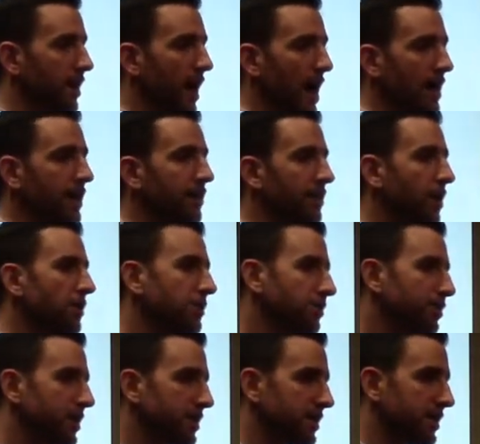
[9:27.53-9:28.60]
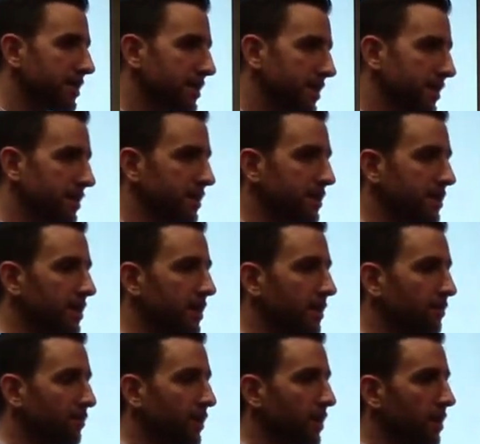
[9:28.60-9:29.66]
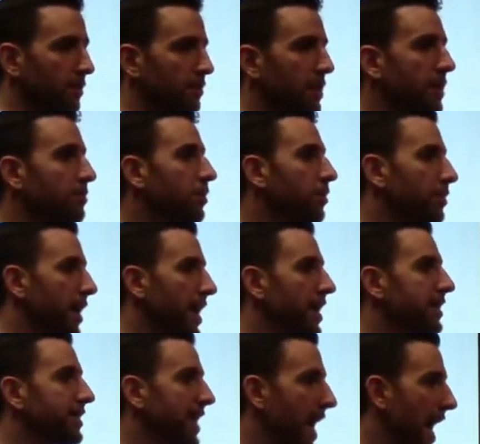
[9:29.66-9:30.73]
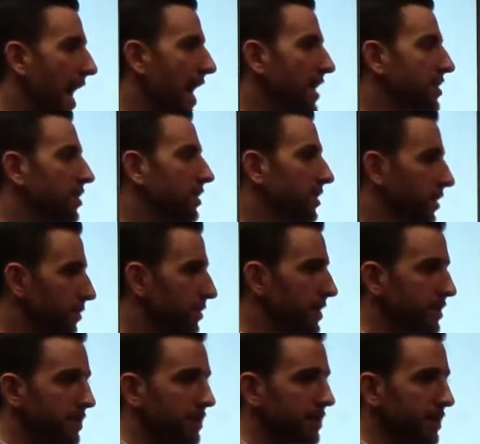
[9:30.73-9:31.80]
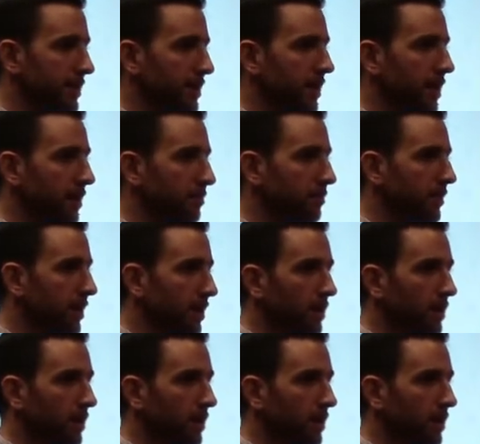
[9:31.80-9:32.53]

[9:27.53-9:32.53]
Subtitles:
And in those businesses, people pay tax on their business income